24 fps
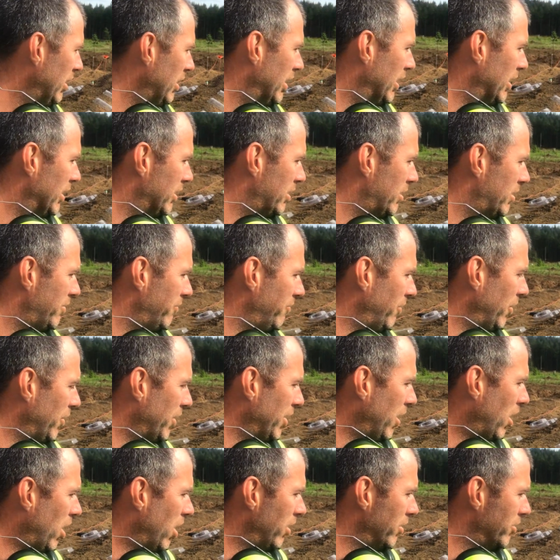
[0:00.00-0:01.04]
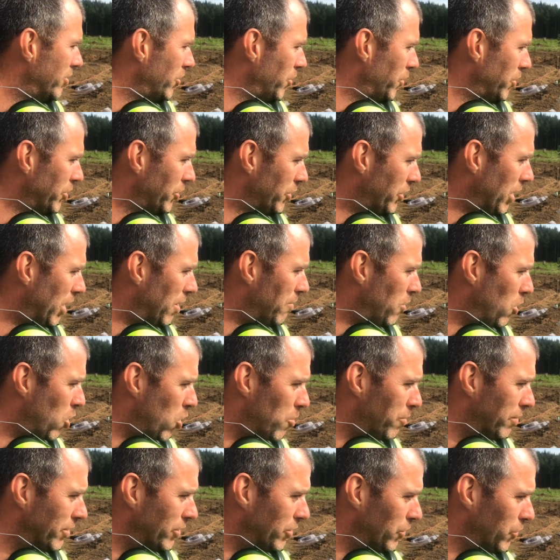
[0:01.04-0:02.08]
is very hard. So when you come
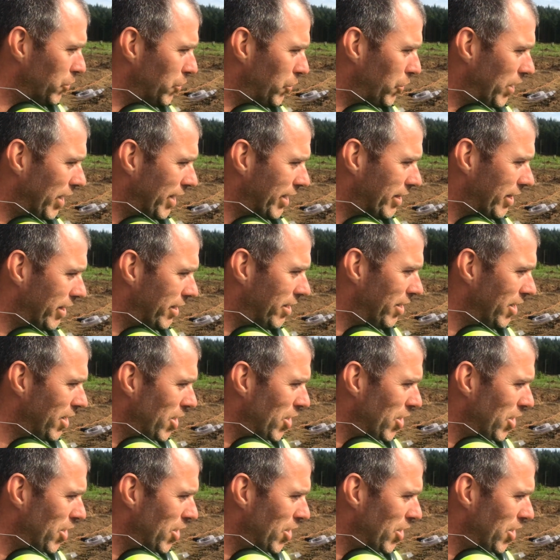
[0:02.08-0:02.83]
home and you think that